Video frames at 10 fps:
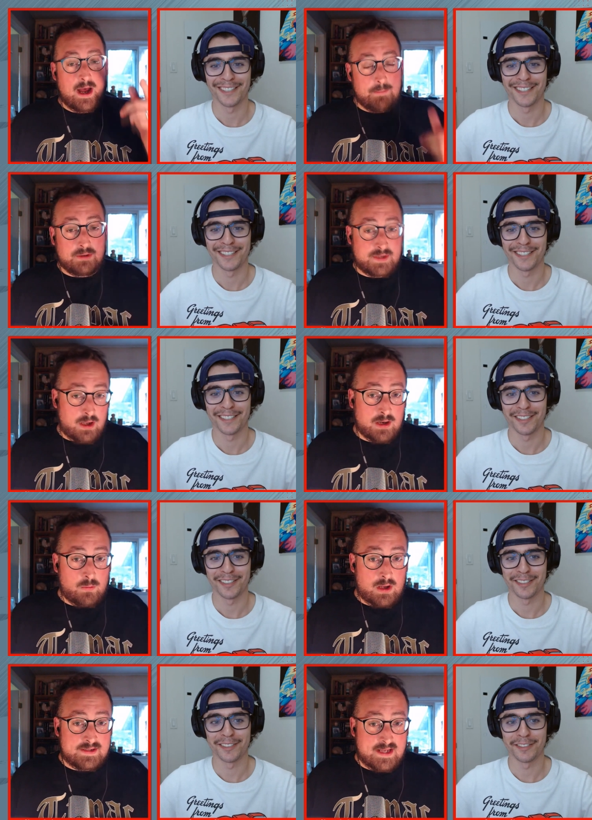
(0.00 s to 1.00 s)
Speaker 1: about the
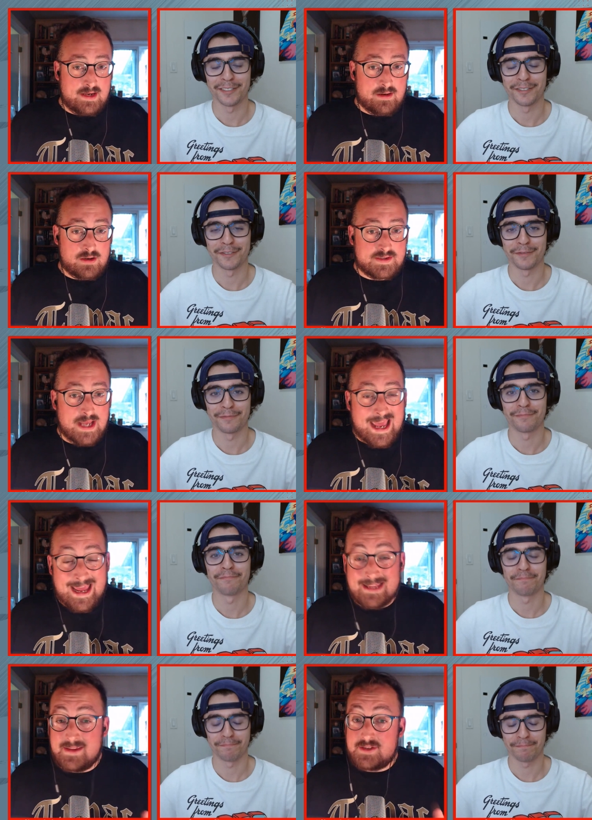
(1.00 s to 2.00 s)
Ottawa Senators
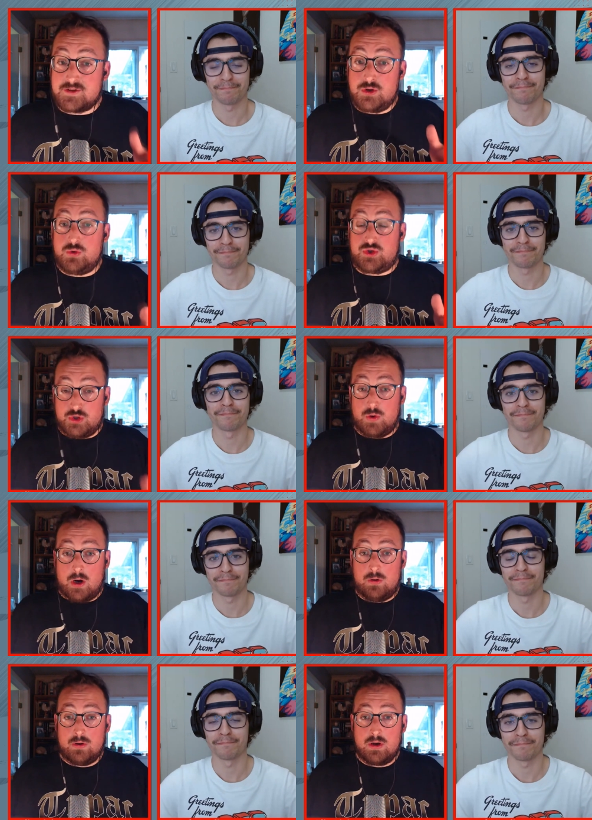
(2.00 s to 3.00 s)
and this new
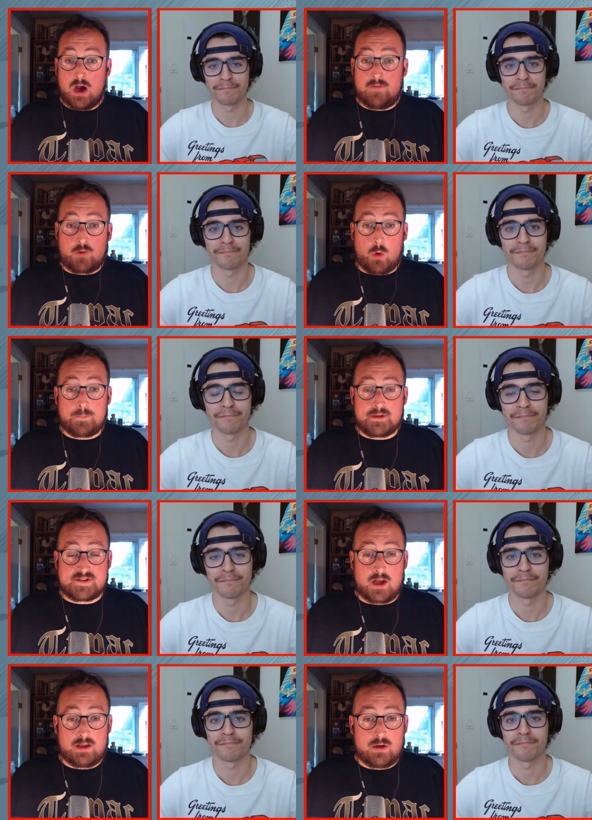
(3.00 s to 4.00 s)
duo of
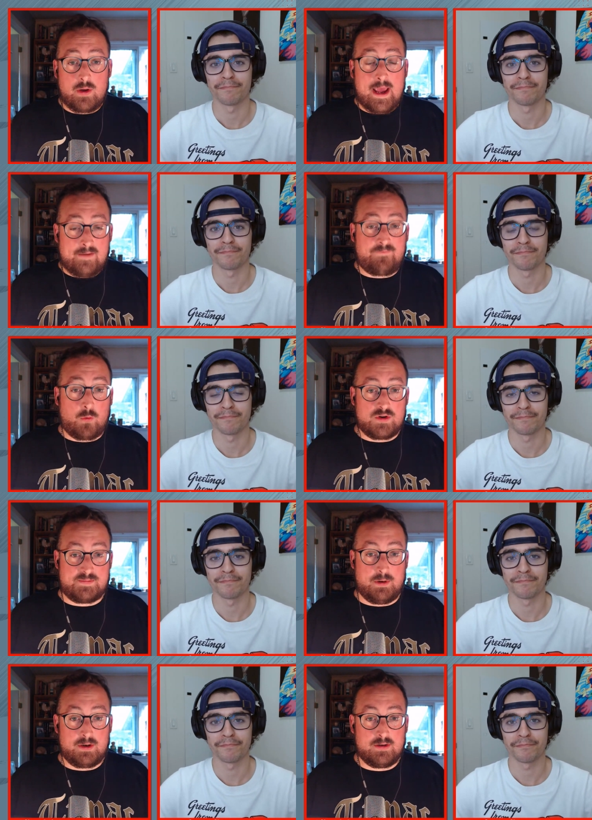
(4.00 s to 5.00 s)
Korpisalo and
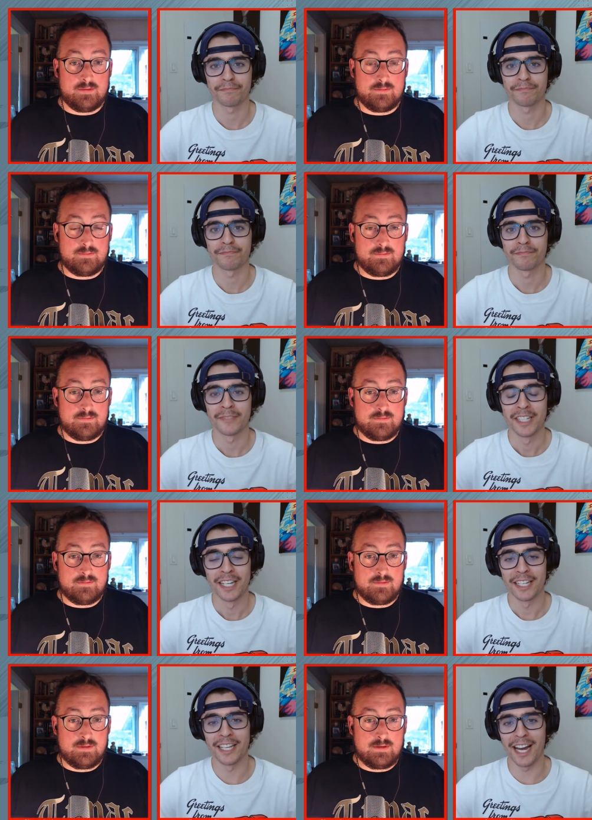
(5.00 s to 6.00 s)
Forsberg.
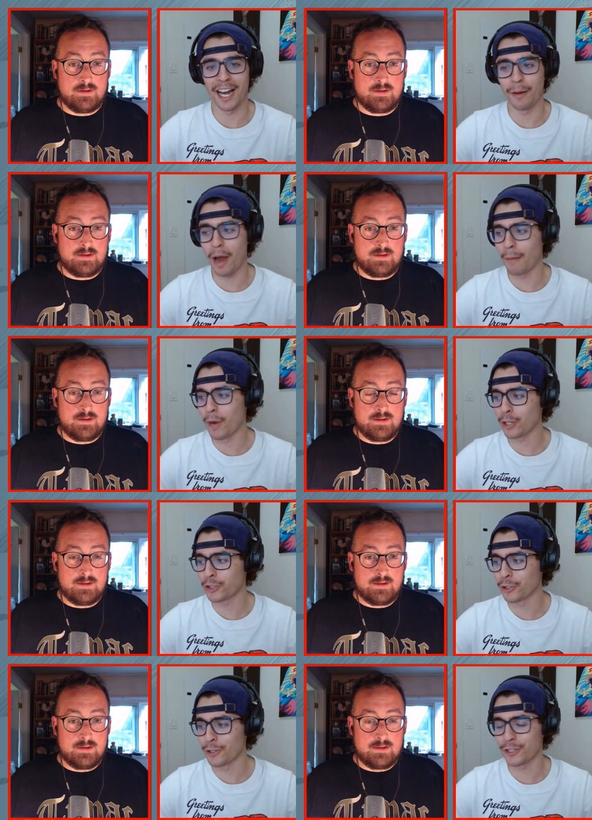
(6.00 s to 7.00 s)
Speaker 2: Yeah, I'm not
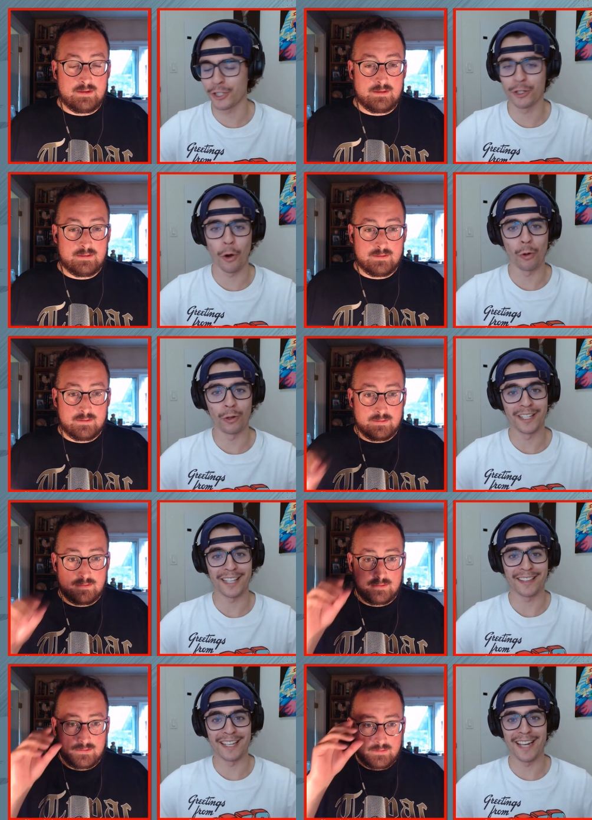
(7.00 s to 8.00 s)
sure it's the goalie
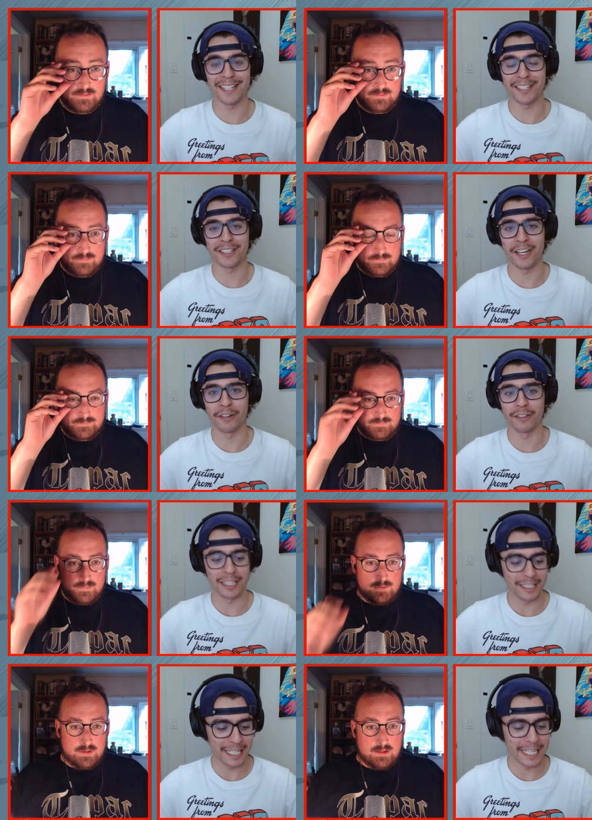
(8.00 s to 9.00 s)
that they necessarily
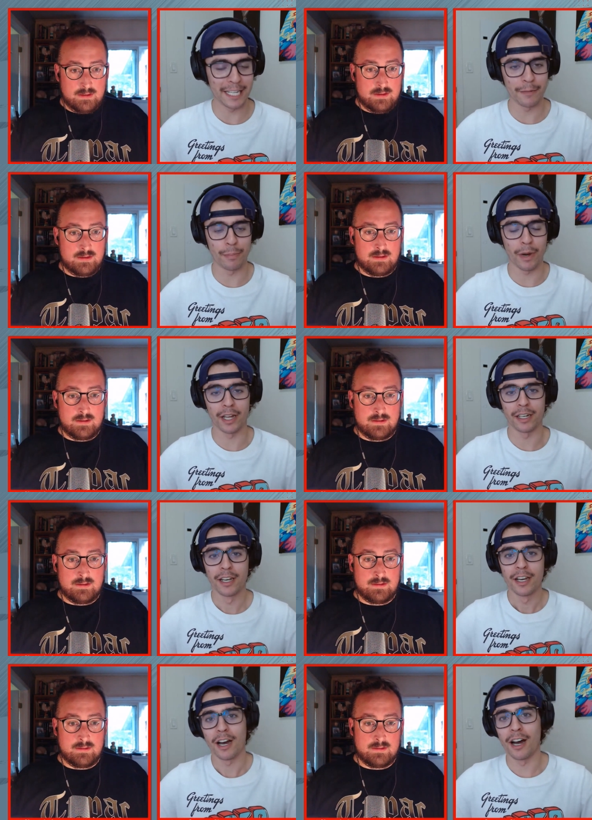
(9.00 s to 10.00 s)
need, but
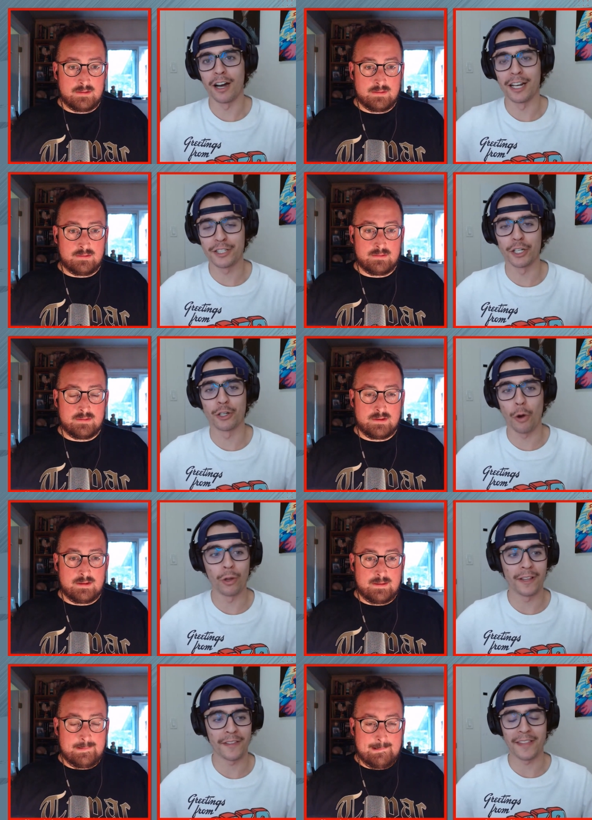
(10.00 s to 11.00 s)
uh, it's the
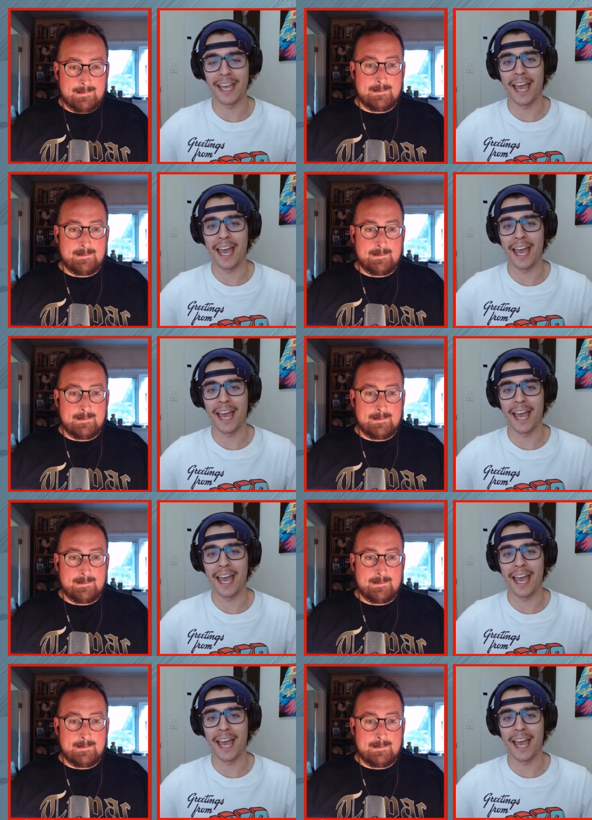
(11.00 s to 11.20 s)
goalie that they